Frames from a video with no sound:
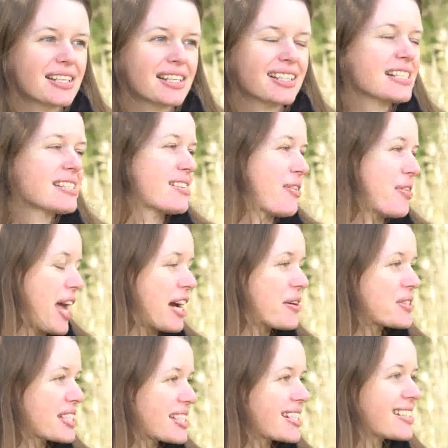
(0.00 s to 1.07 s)
at least
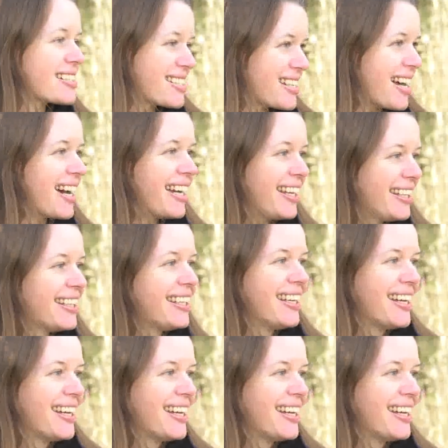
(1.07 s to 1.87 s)
1,000, I'd say.